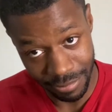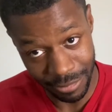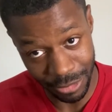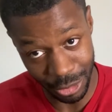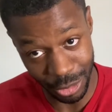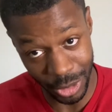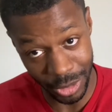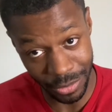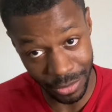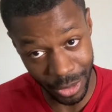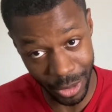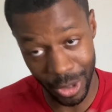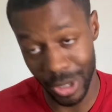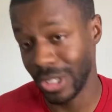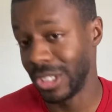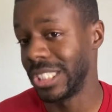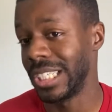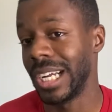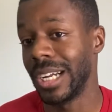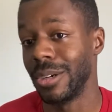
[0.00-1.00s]
drift car
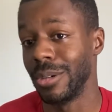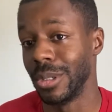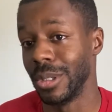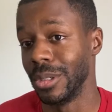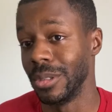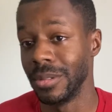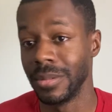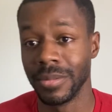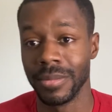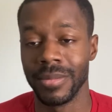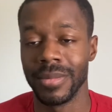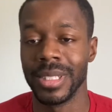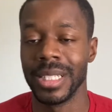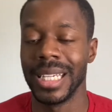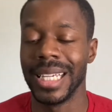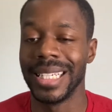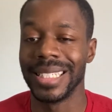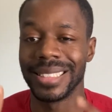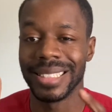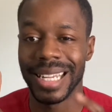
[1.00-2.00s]
gyro,
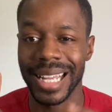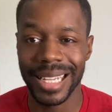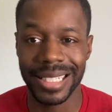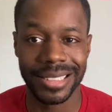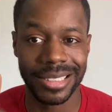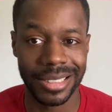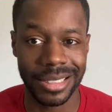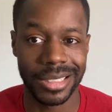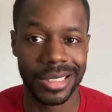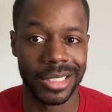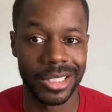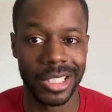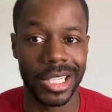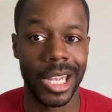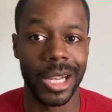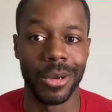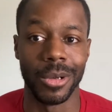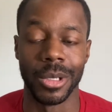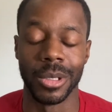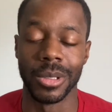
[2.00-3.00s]
is not just a
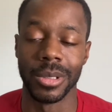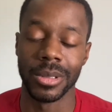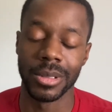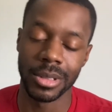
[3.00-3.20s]
gyro.